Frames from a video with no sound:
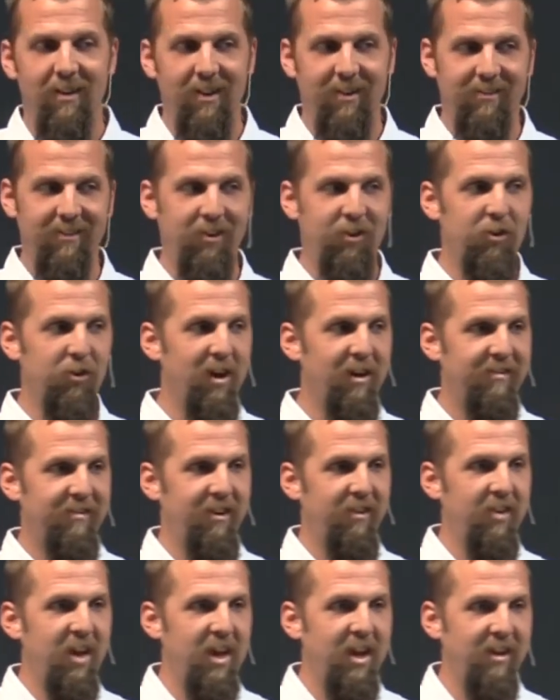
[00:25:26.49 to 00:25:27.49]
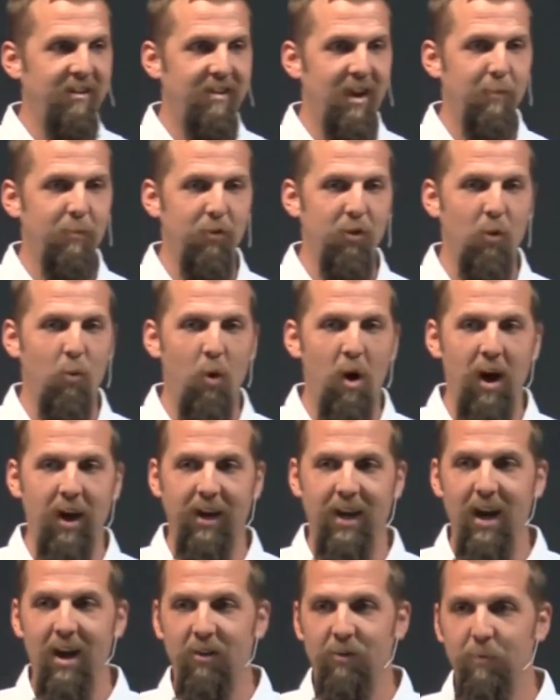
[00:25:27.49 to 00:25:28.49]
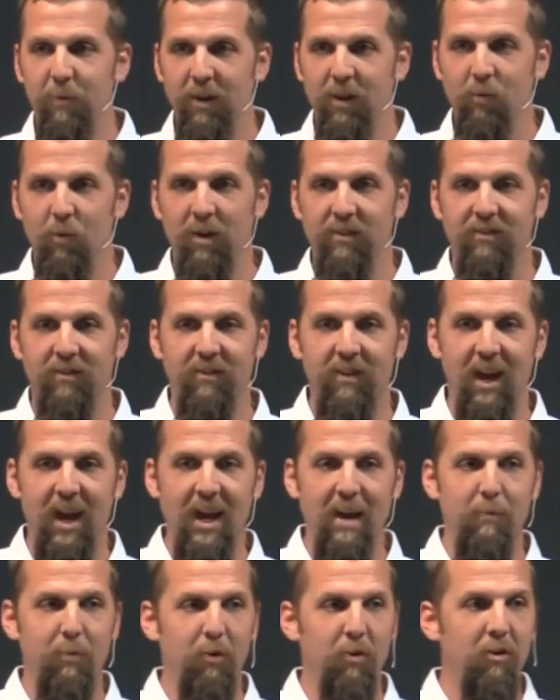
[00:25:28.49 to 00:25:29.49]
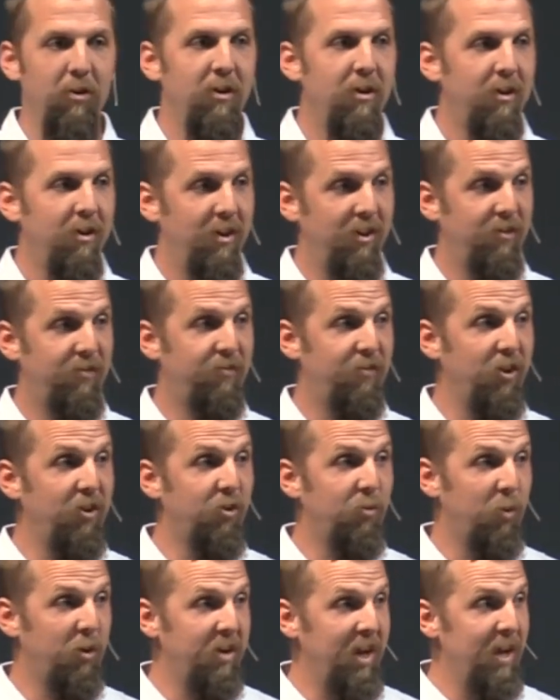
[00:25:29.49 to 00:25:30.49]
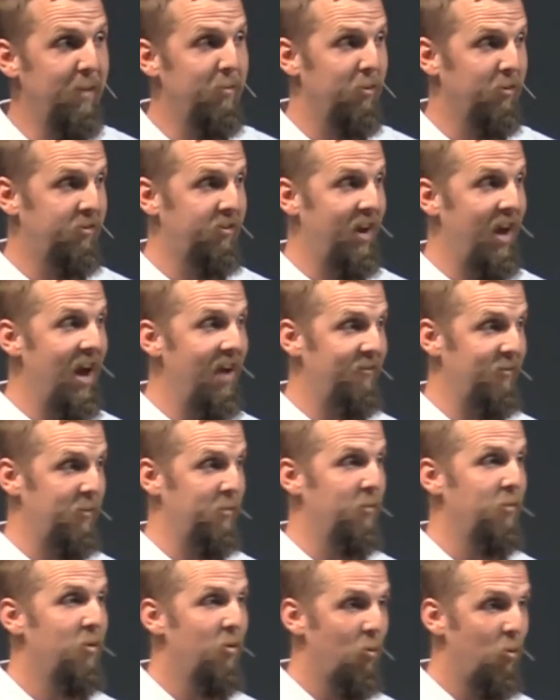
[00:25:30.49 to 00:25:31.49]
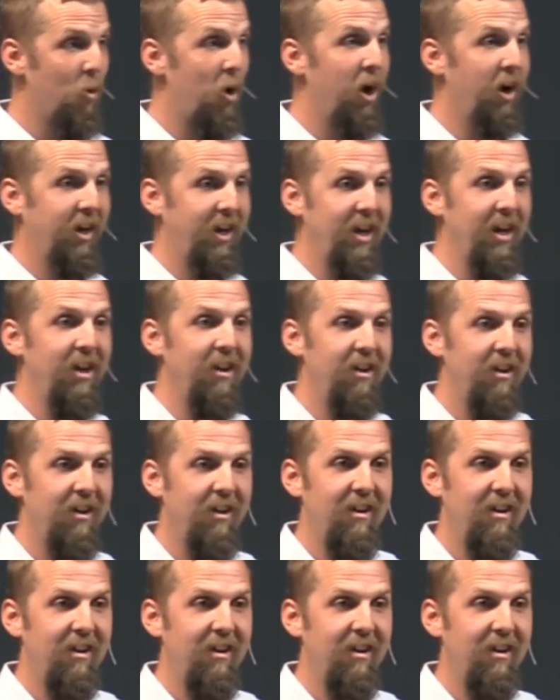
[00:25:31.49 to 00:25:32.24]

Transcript: It's interesting that he's able to walk out, but he wasn't able, his friends weren't able to have him walk in.